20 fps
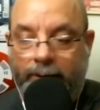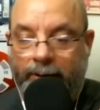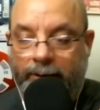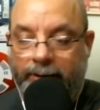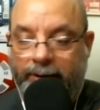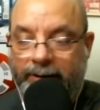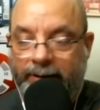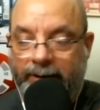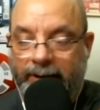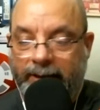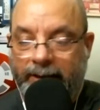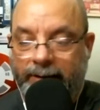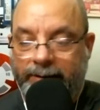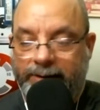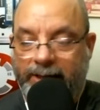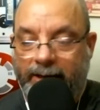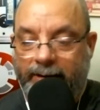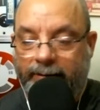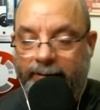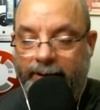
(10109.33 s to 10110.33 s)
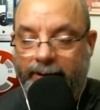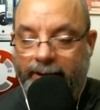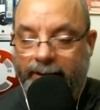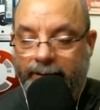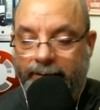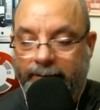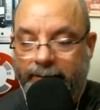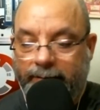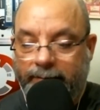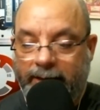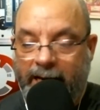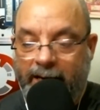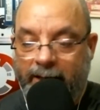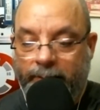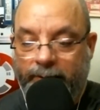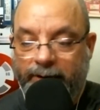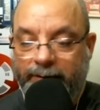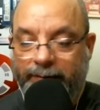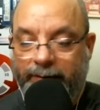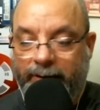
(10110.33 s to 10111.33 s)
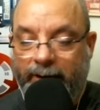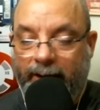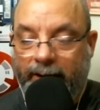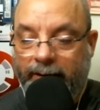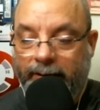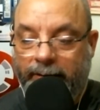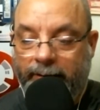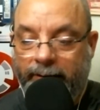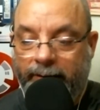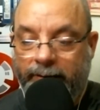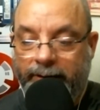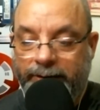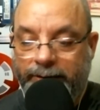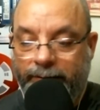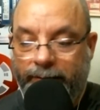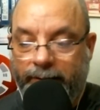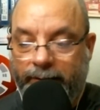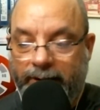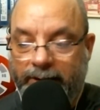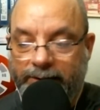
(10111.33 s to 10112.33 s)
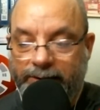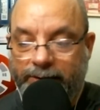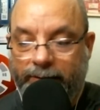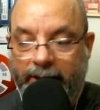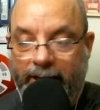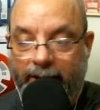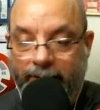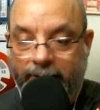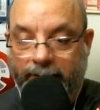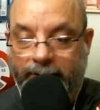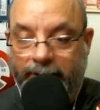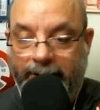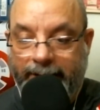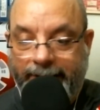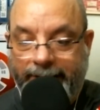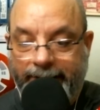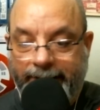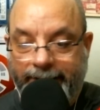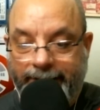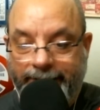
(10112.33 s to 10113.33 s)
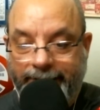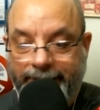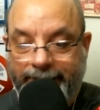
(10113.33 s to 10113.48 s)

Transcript: currently Saturday and preview night are the only two things sold out, correct?